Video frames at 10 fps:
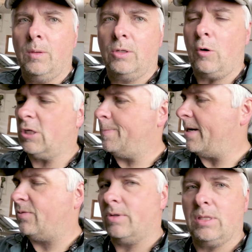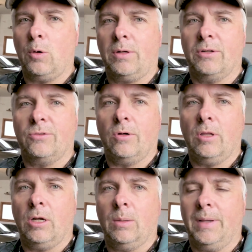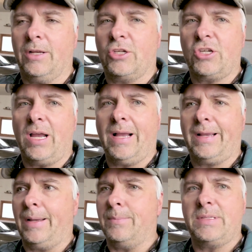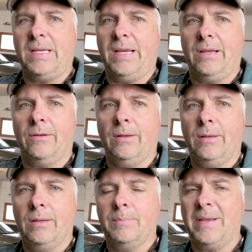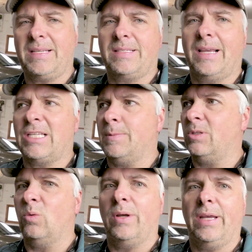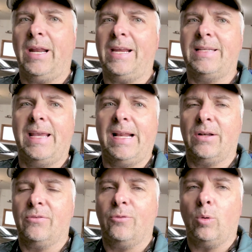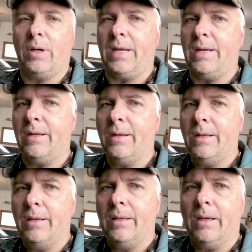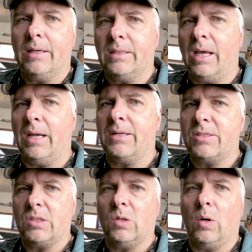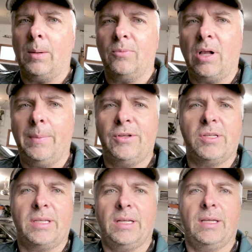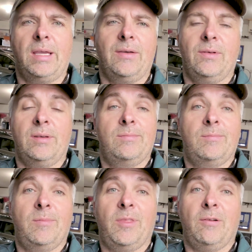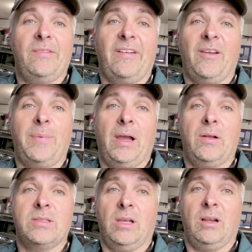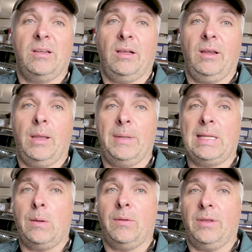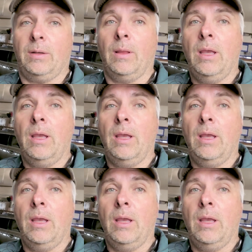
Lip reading: Torque specs for the lower control arm and shock, I'm seeing mixed things between 18 and 40 online, so I'm probably just gonna give it 35 pounds, ugga-dugga, and be done with it.